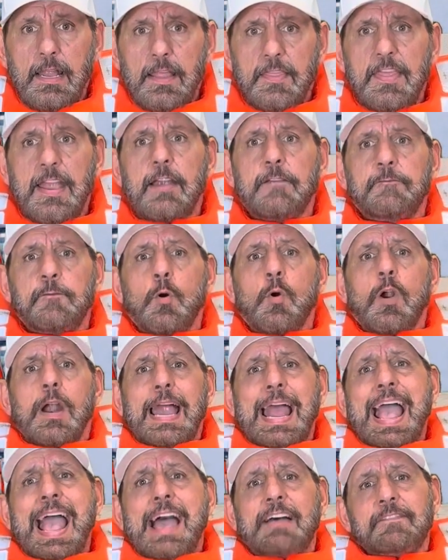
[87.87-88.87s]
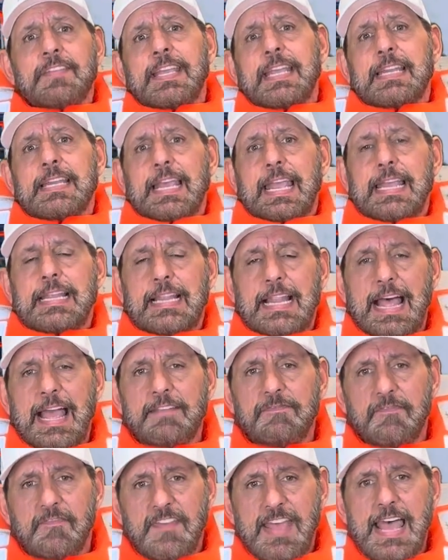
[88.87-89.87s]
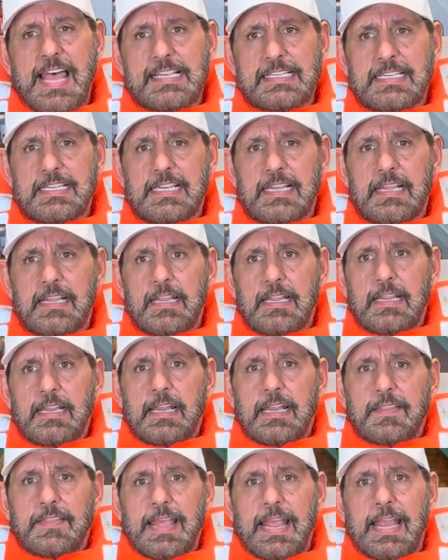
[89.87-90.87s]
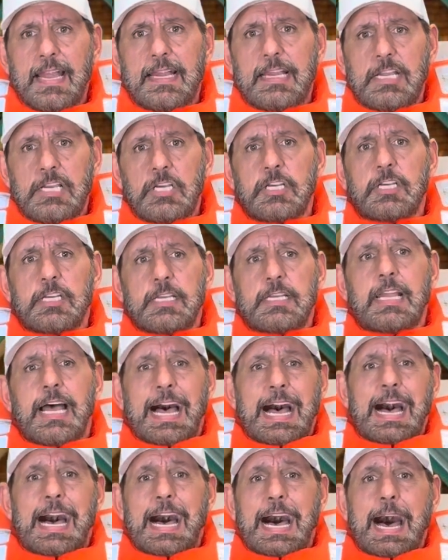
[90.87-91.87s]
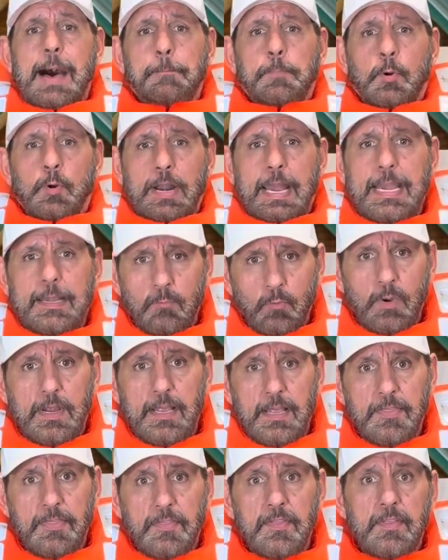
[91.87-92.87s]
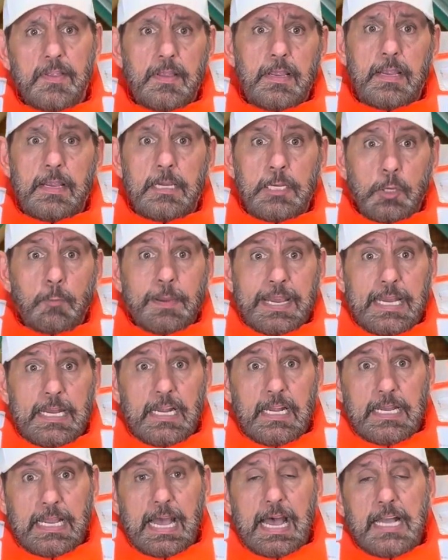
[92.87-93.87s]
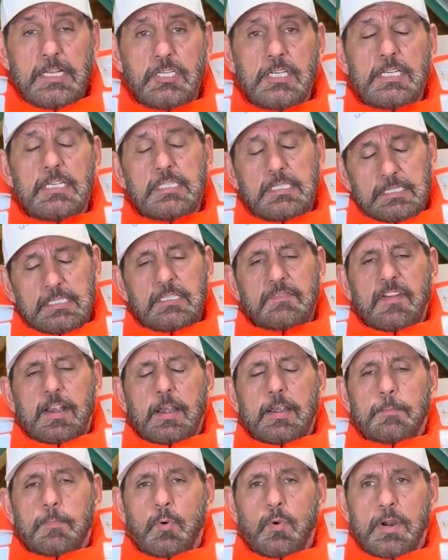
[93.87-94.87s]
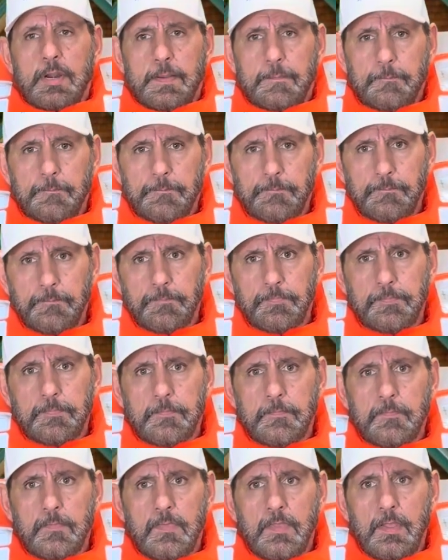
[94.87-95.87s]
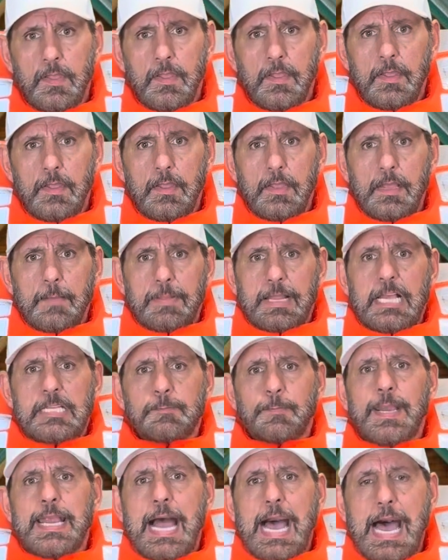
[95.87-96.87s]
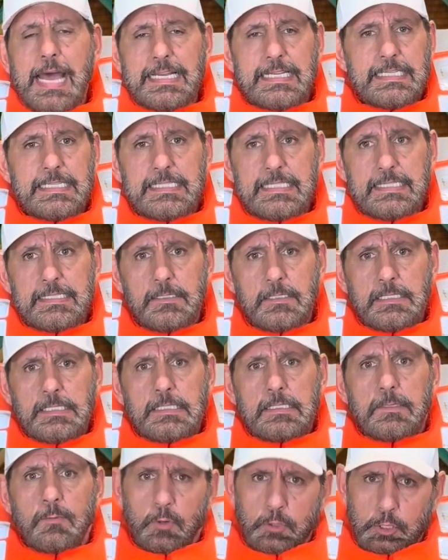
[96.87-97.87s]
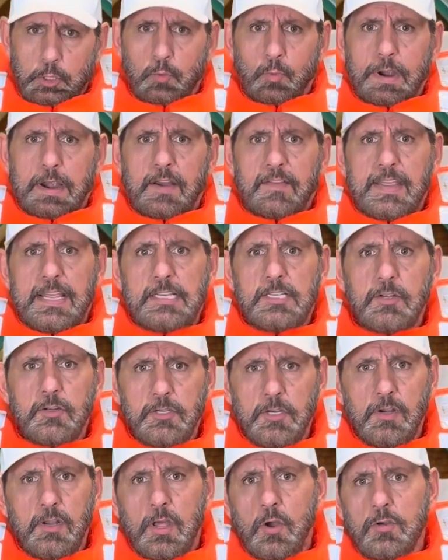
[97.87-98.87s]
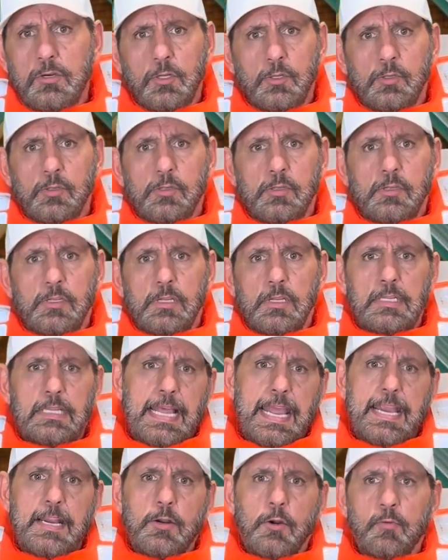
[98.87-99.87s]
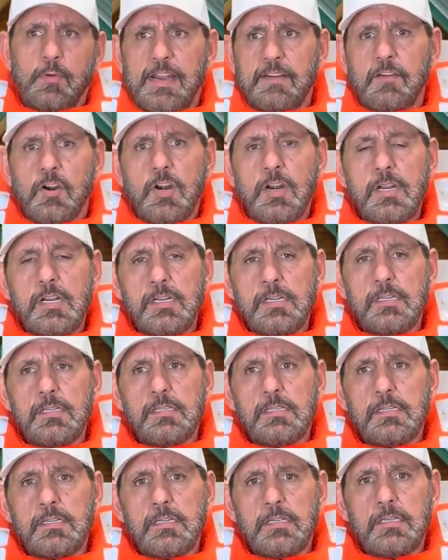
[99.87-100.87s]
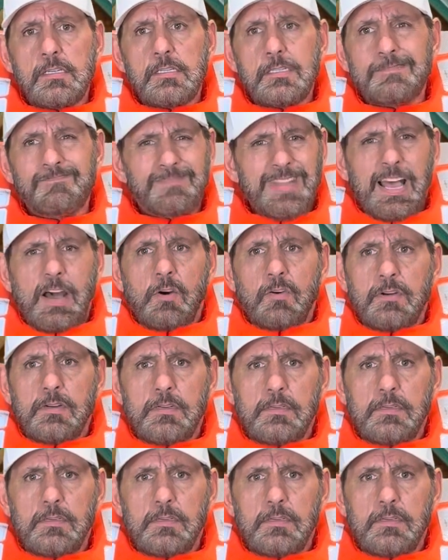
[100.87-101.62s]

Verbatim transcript: Therefore, having a life vest that could operate with you being unconscious is very important. But let's be honest. Would you wear this on your local lake or river? No.